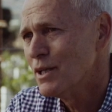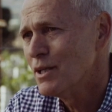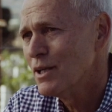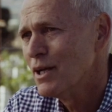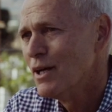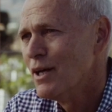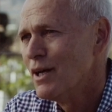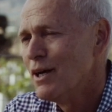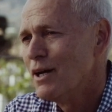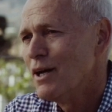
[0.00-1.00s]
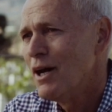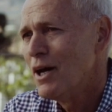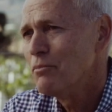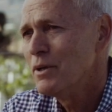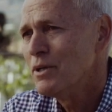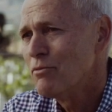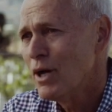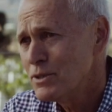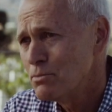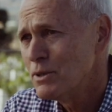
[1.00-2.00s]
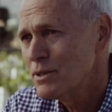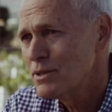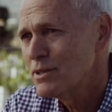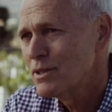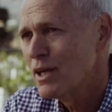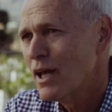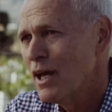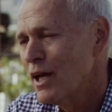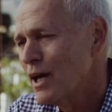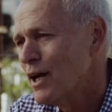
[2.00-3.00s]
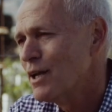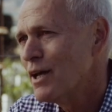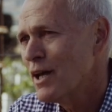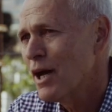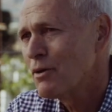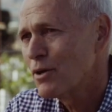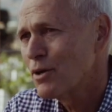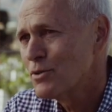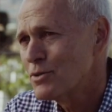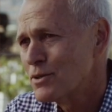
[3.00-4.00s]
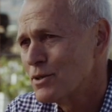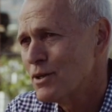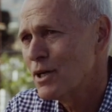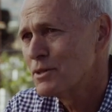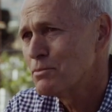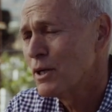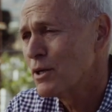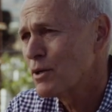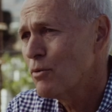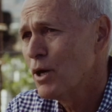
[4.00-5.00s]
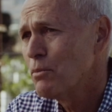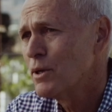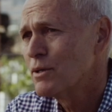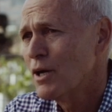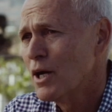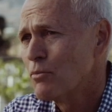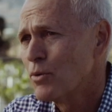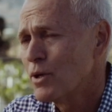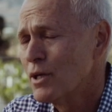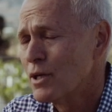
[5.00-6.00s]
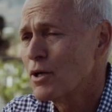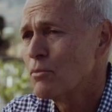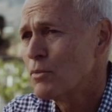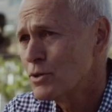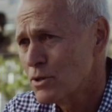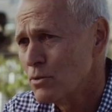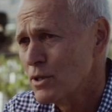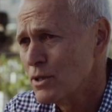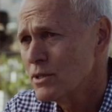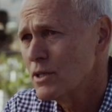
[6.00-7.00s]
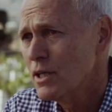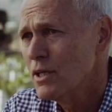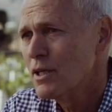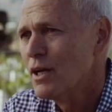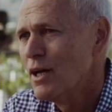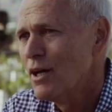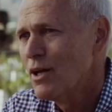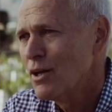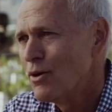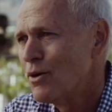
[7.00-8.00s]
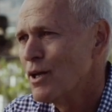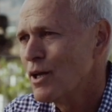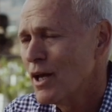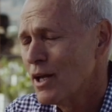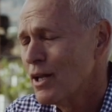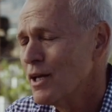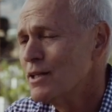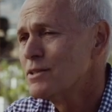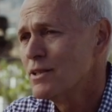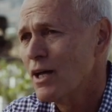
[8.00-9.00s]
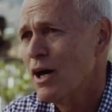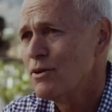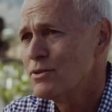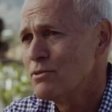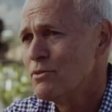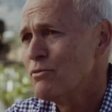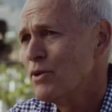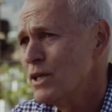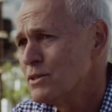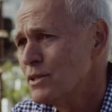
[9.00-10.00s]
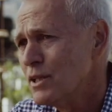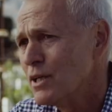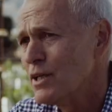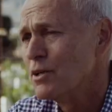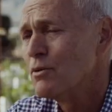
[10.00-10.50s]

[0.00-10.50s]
in investments and agriculture. I spent quite a bit of time working in commercial real estate, learning kind of the ins and outs of investing